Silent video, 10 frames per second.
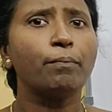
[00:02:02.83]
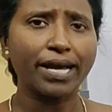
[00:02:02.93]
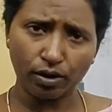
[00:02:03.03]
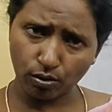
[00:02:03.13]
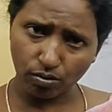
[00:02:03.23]

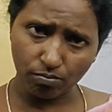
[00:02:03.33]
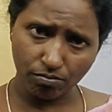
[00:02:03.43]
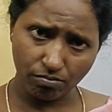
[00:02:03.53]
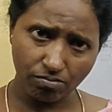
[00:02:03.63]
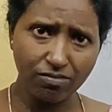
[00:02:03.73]
by whom?
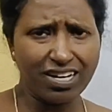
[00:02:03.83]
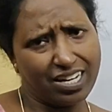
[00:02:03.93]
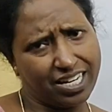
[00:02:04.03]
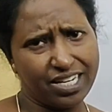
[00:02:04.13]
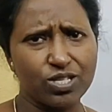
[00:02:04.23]

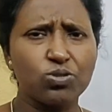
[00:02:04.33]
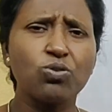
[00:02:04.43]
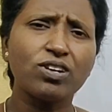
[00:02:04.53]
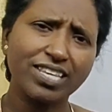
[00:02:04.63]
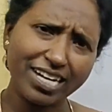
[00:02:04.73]
It is
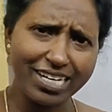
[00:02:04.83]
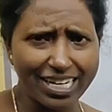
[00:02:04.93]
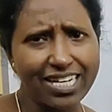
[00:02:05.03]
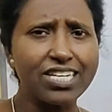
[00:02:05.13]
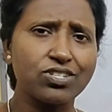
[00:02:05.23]
known that
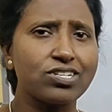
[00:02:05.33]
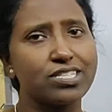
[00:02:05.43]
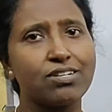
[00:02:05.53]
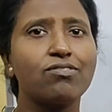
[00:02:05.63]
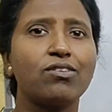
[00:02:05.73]
English
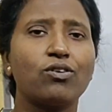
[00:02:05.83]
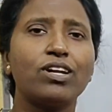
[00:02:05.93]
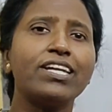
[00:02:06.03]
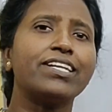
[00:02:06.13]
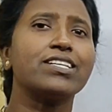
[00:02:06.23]
teacher will
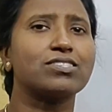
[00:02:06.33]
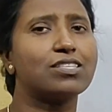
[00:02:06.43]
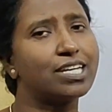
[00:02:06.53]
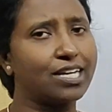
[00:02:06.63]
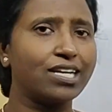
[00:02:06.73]
only teach
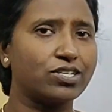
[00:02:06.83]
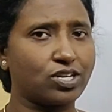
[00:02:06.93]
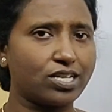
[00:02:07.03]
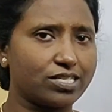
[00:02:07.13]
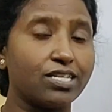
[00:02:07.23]
the
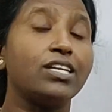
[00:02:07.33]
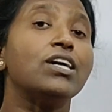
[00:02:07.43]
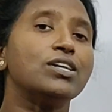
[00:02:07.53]
English lesson.